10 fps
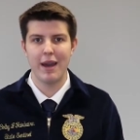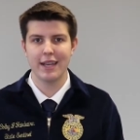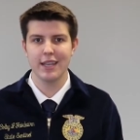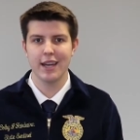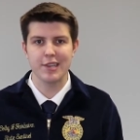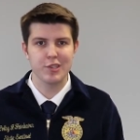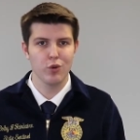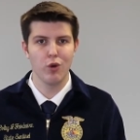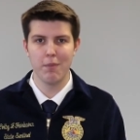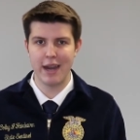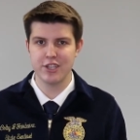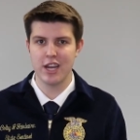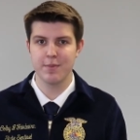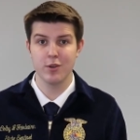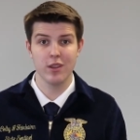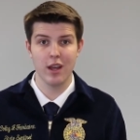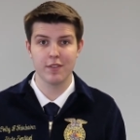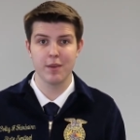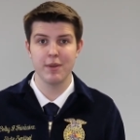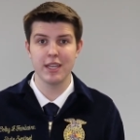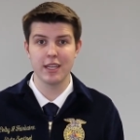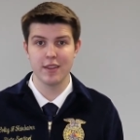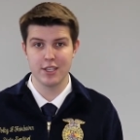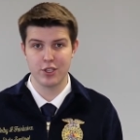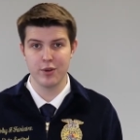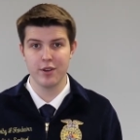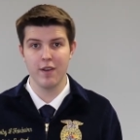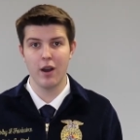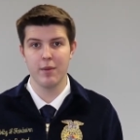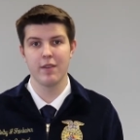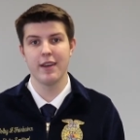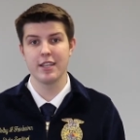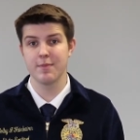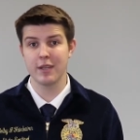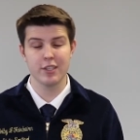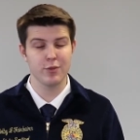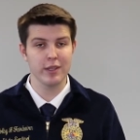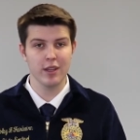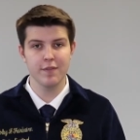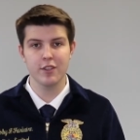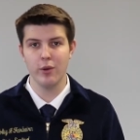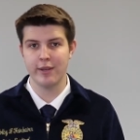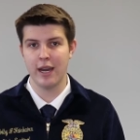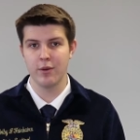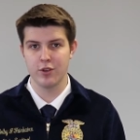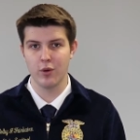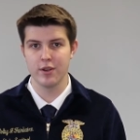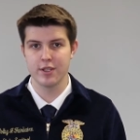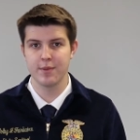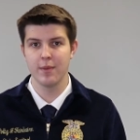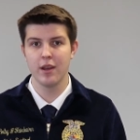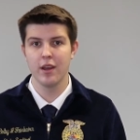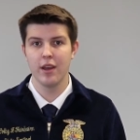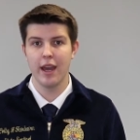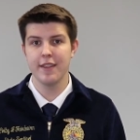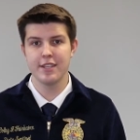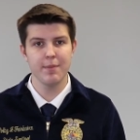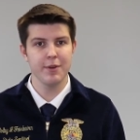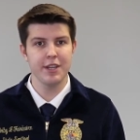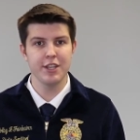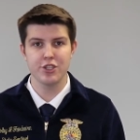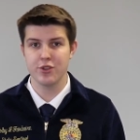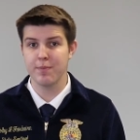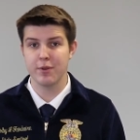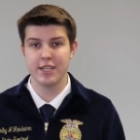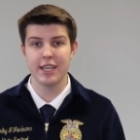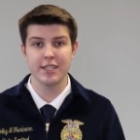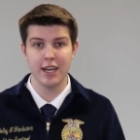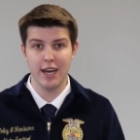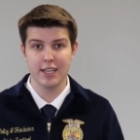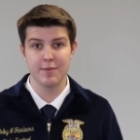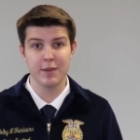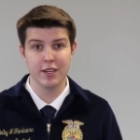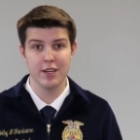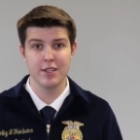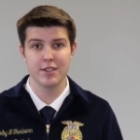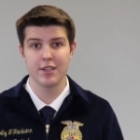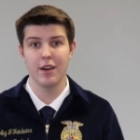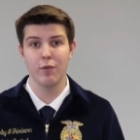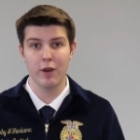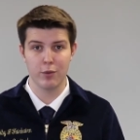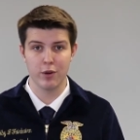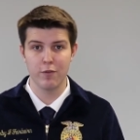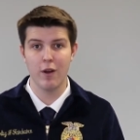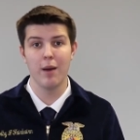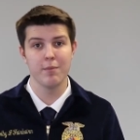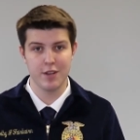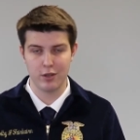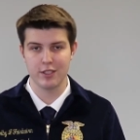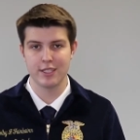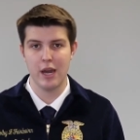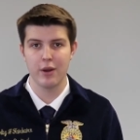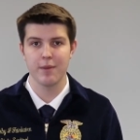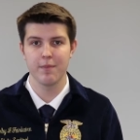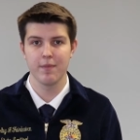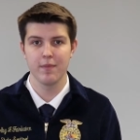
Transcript: Back in high school, my chapter loved competing in this career development event because we loved going outdoors. And the timber industry pertained to us because of where we're from, Douglas County.